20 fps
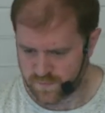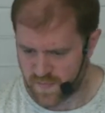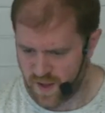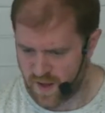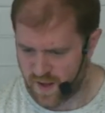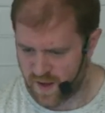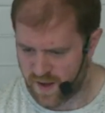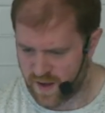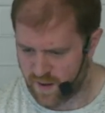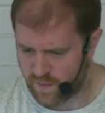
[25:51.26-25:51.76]

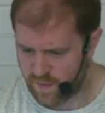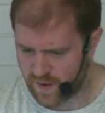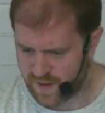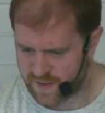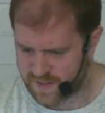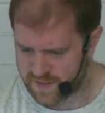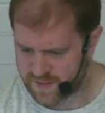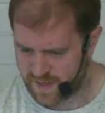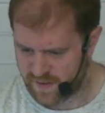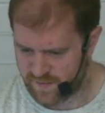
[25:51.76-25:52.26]
And now we're going to
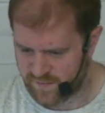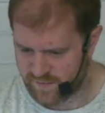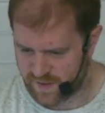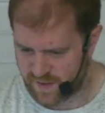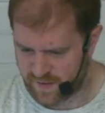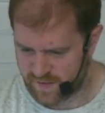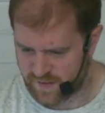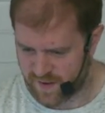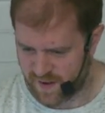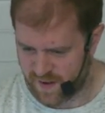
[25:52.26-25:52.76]
see if that
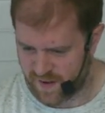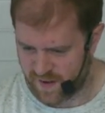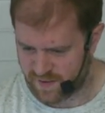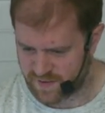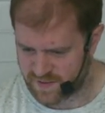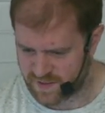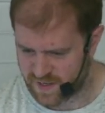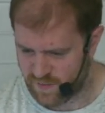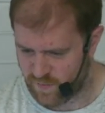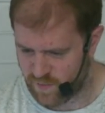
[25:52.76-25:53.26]

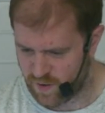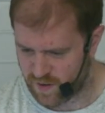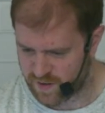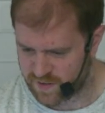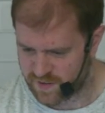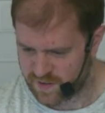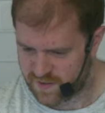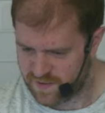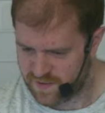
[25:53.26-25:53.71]
actually worked.